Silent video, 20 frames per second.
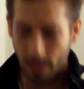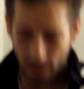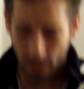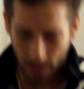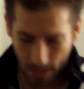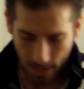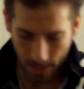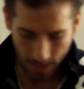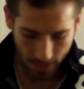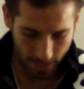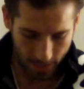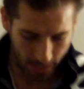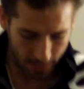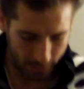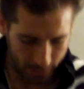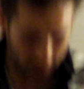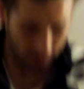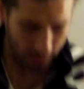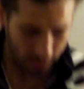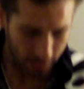then we're
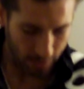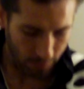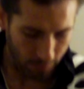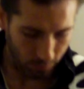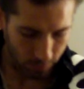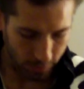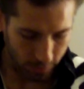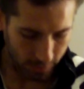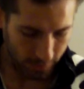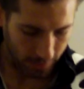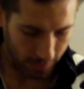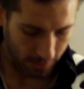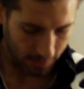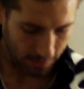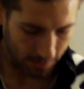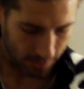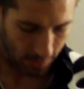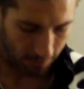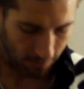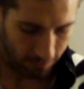just going to stuff that
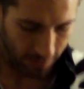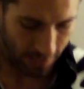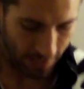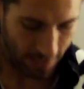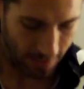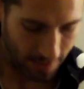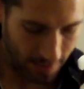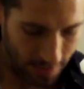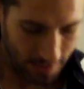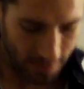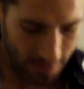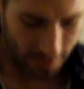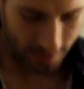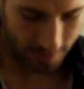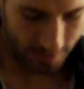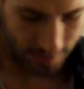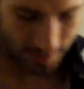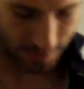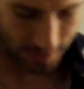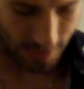inside
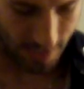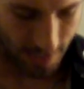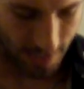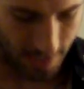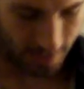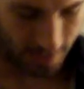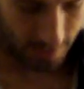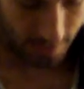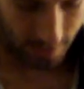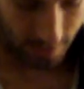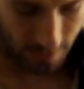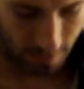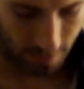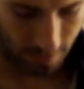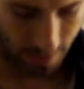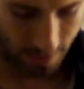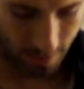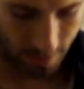here, and I'm going to